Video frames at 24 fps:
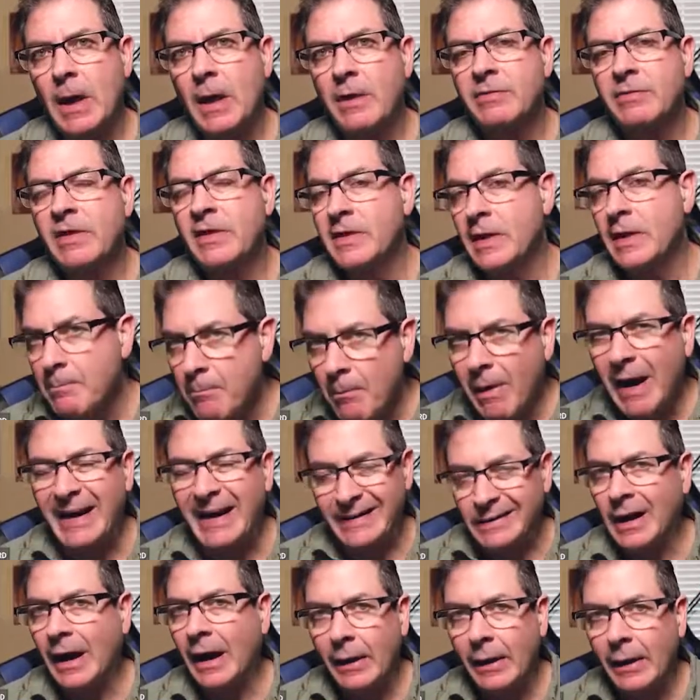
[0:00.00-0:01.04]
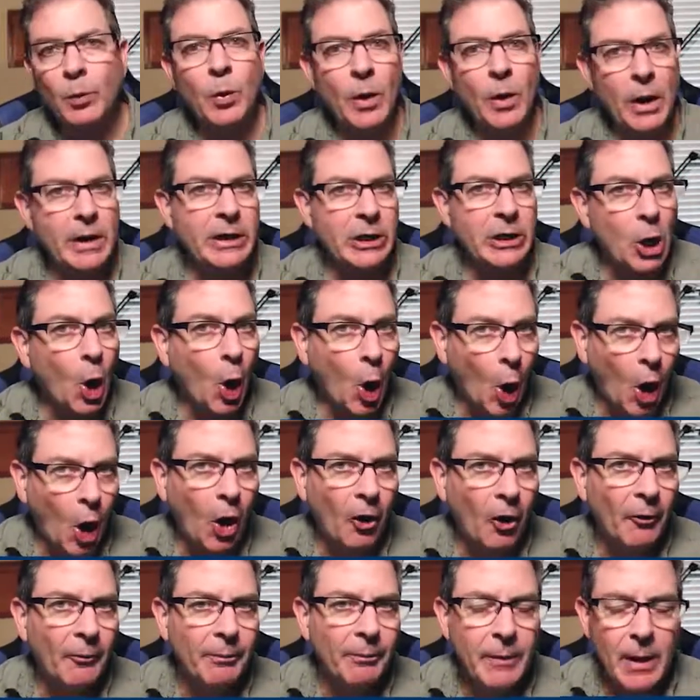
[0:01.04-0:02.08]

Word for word: then they might not run at all.